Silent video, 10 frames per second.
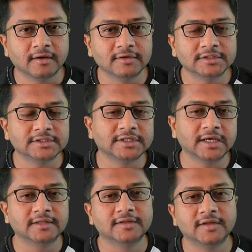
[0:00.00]
I will just
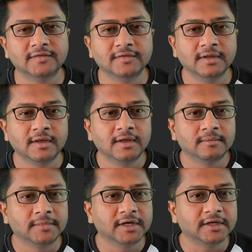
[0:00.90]
take this
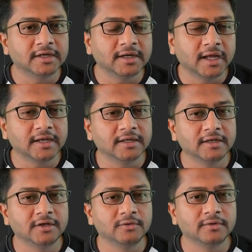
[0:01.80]
particular line
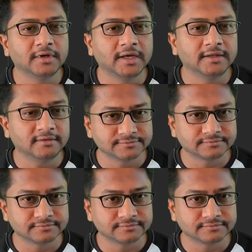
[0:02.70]
in new line